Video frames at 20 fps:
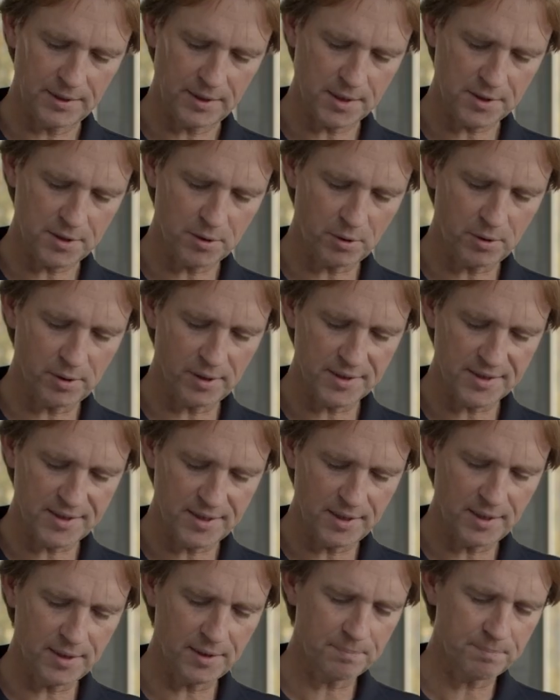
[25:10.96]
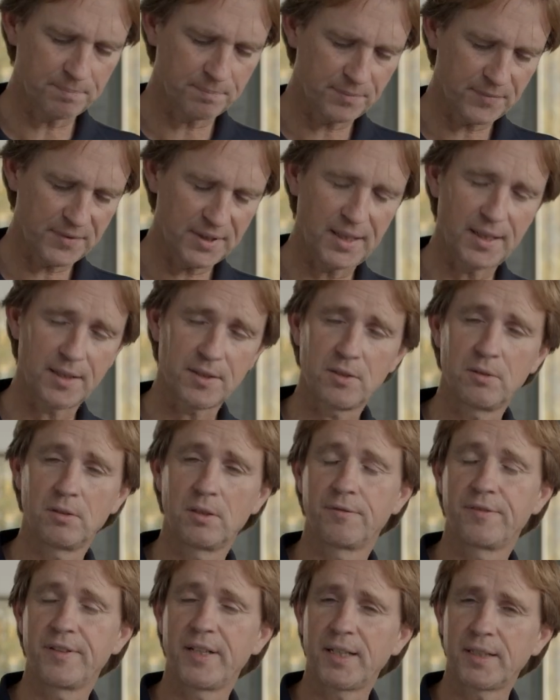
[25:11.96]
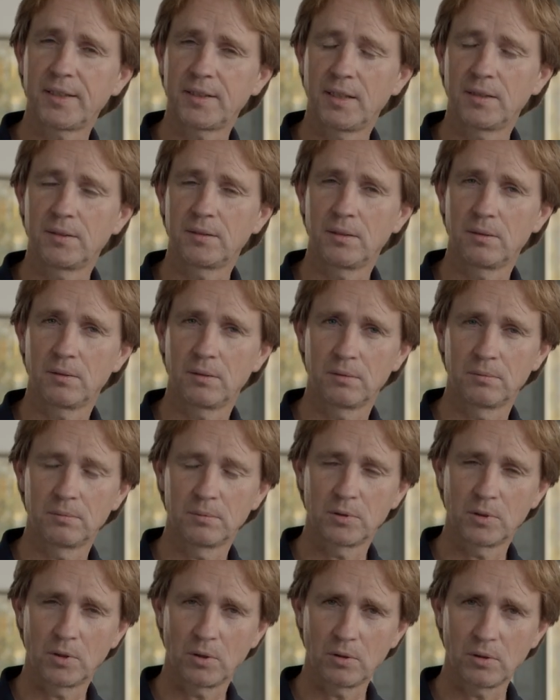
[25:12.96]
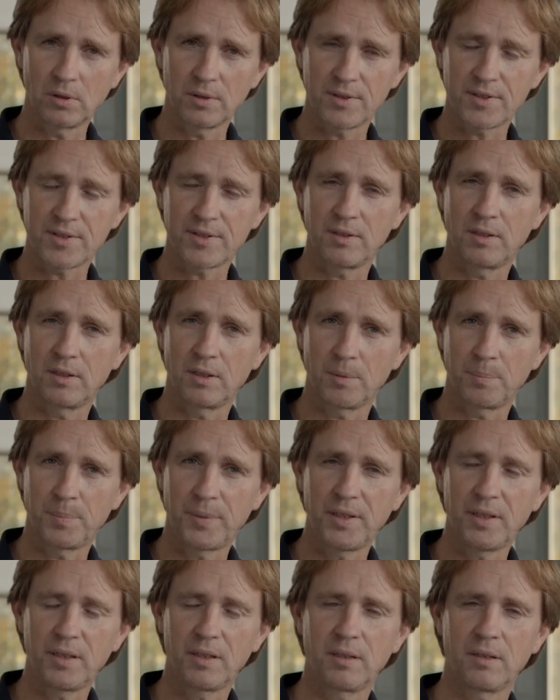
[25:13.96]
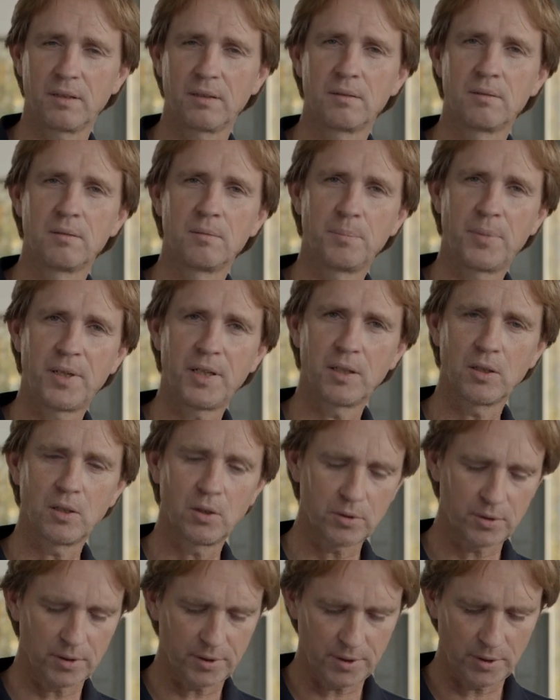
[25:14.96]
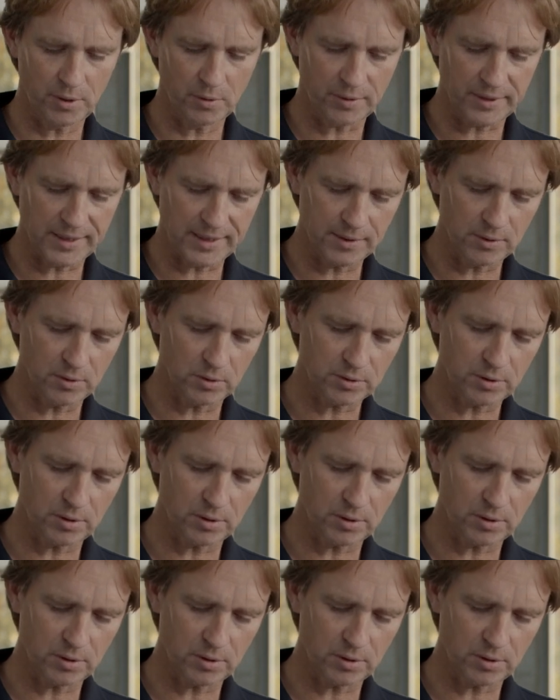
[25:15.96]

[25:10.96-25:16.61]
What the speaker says: as you can see, thanks to the fact that the rollers are being preloaded, you cannot